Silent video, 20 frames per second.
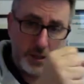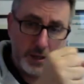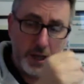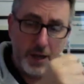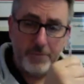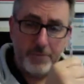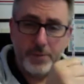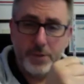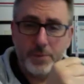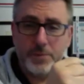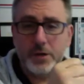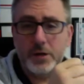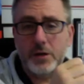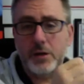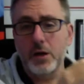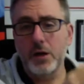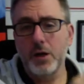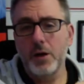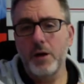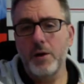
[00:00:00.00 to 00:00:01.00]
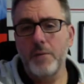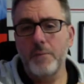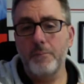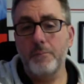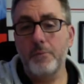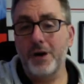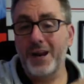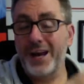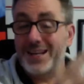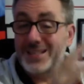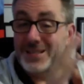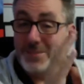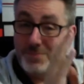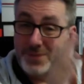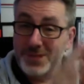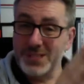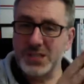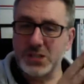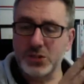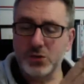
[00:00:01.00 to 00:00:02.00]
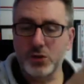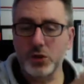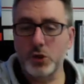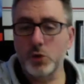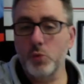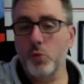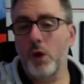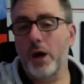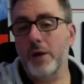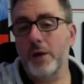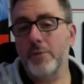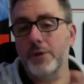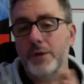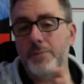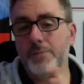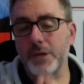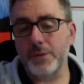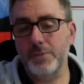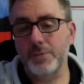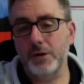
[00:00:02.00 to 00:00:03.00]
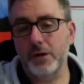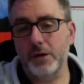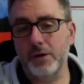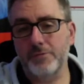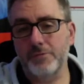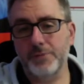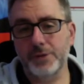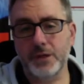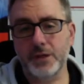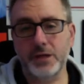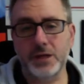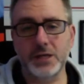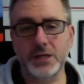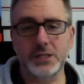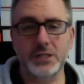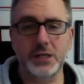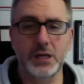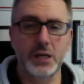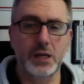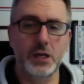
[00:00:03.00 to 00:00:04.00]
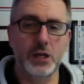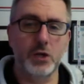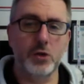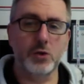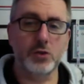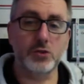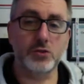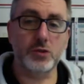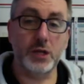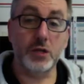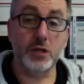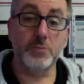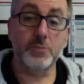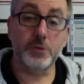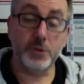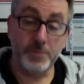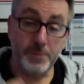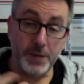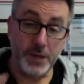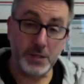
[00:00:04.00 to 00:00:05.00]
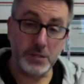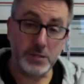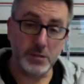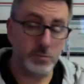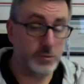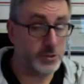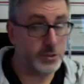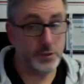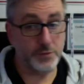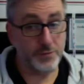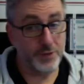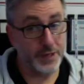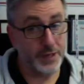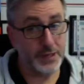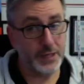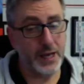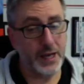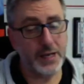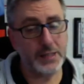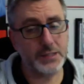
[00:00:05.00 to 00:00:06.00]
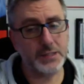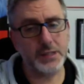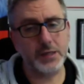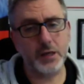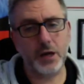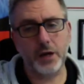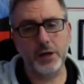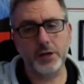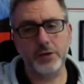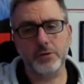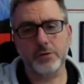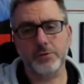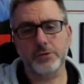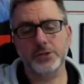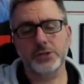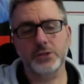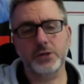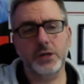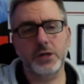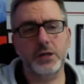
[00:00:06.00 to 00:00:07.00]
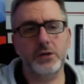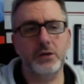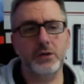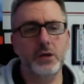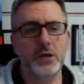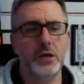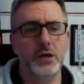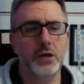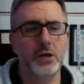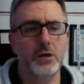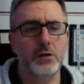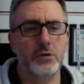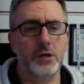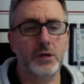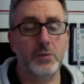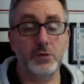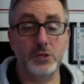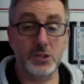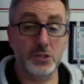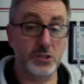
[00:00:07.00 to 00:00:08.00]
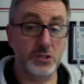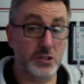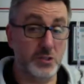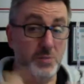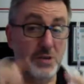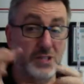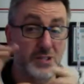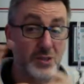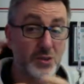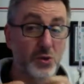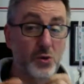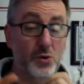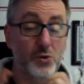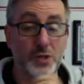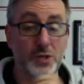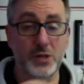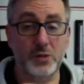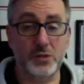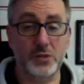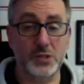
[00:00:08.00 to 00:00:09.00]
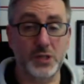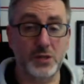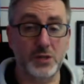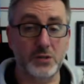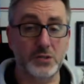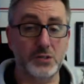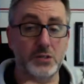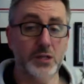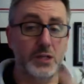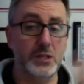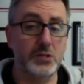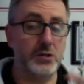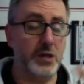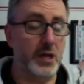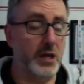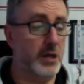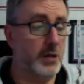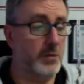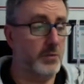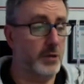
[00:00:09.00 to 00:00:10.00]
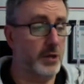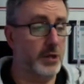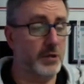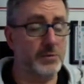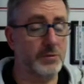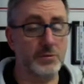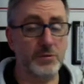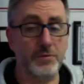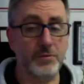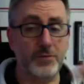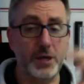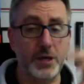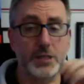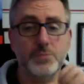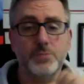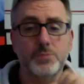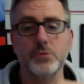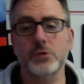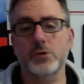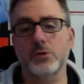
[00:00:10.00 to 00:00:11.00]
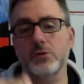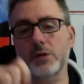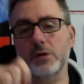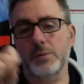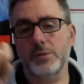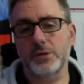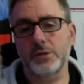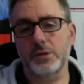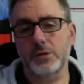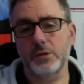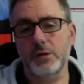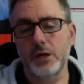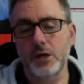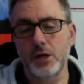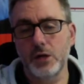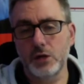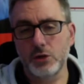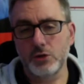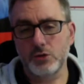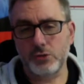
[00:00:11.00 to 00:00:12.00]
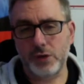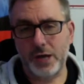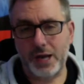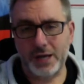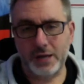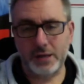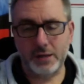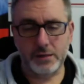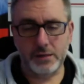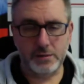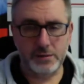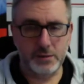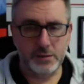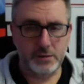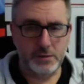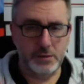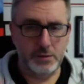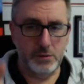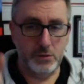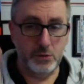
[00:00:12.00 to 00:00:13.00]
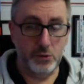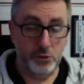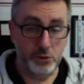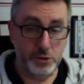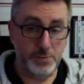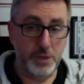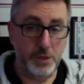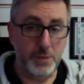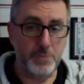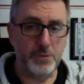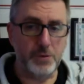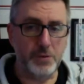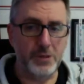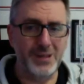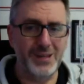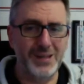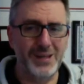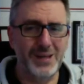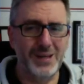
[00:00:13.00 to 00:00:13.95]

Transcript: have people there, but as a business owner, you want to bring people off, because, it's great, you put a pixel, which is fantastic, on your site, right, which is just a piece of code that goes on your site, so then anybody comes from Facebook, you're able to track those people.